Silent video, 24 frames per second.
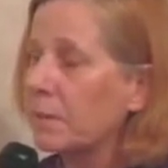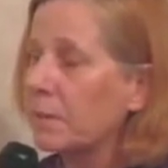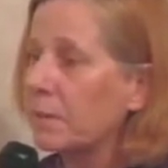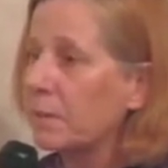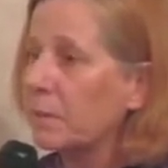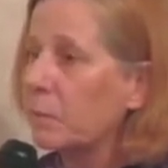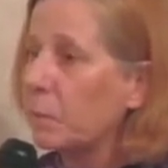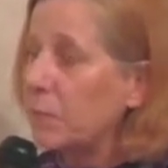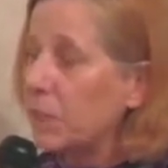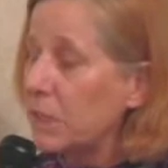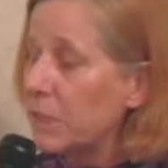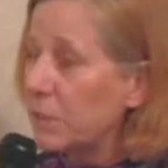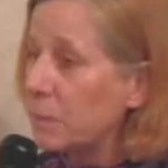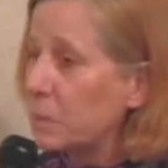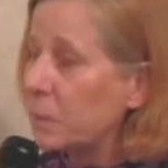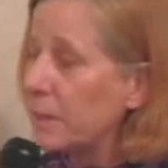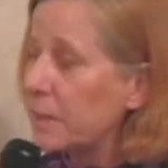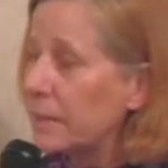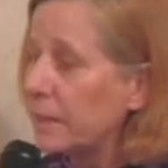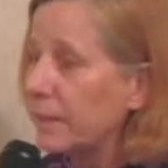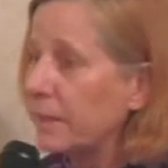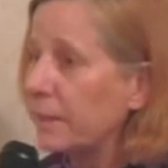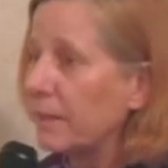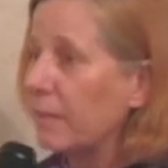we just
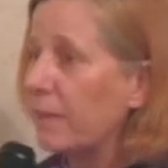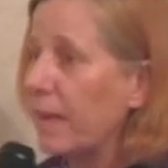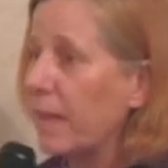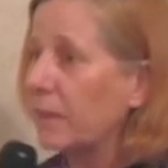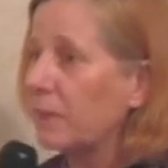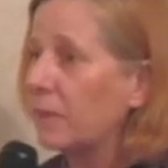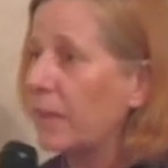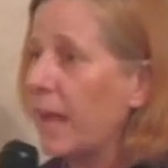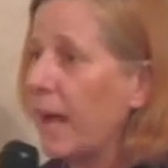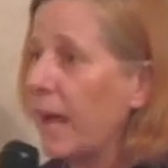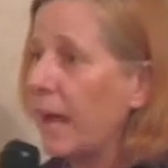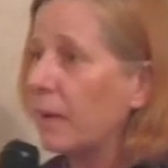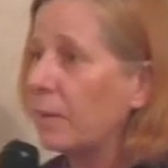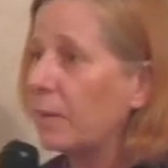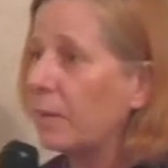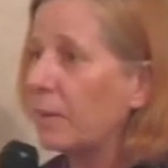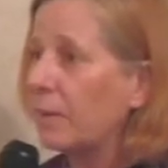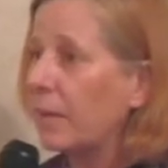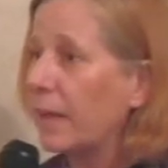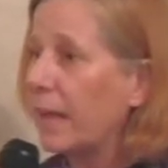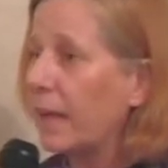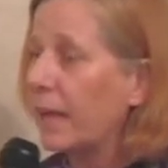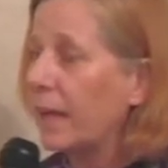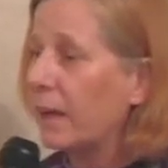recently found out
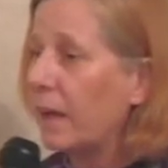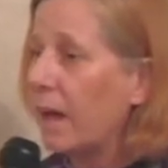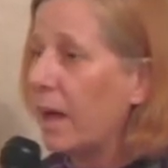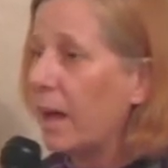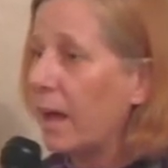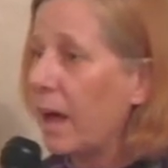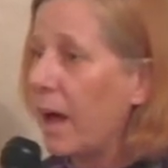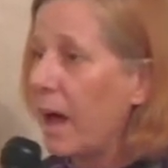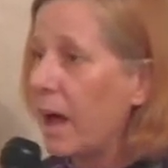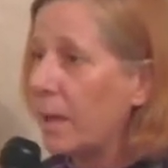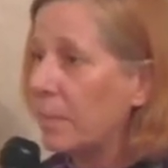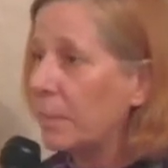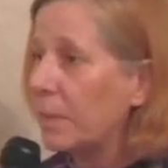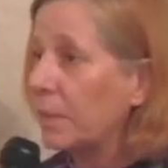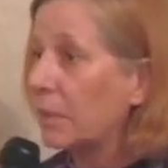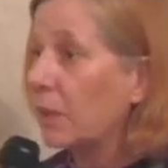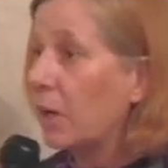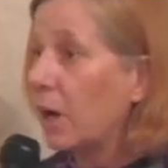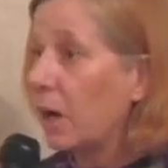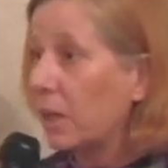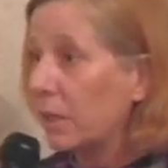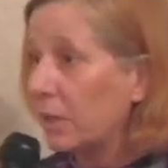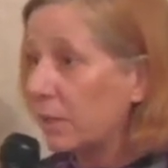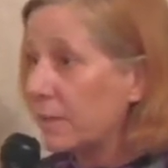that Hamid
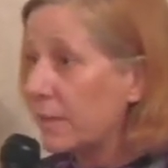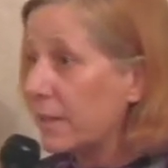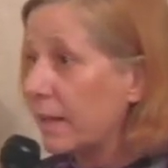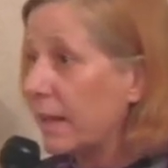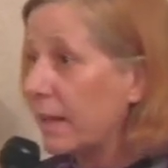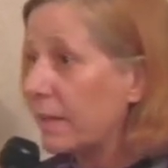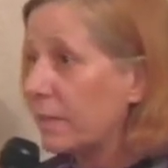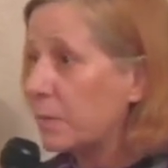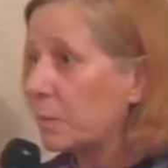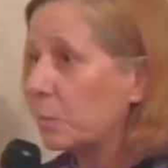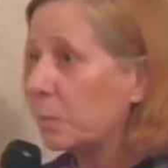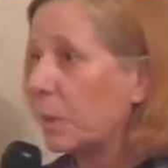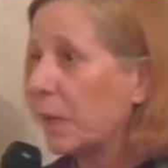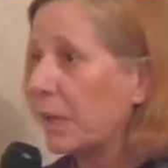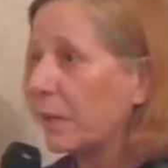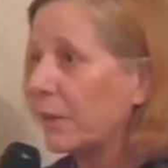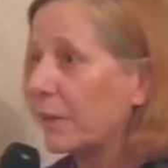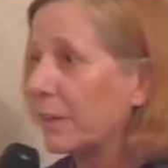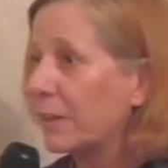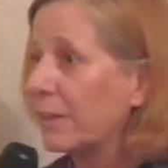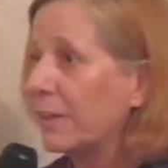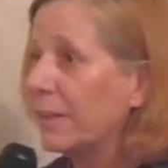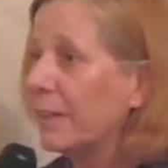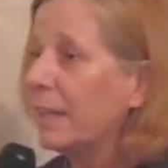Karzai's
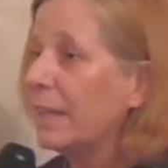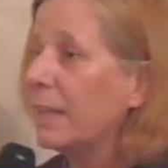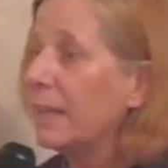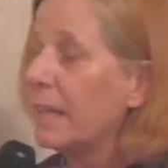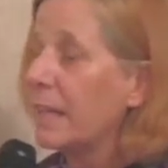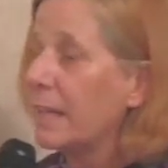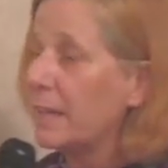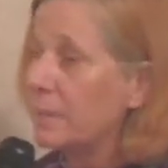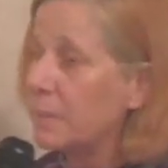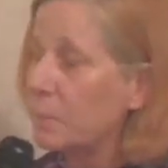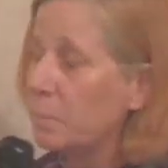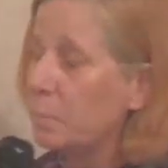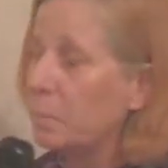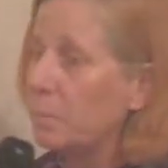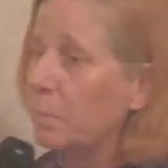brother is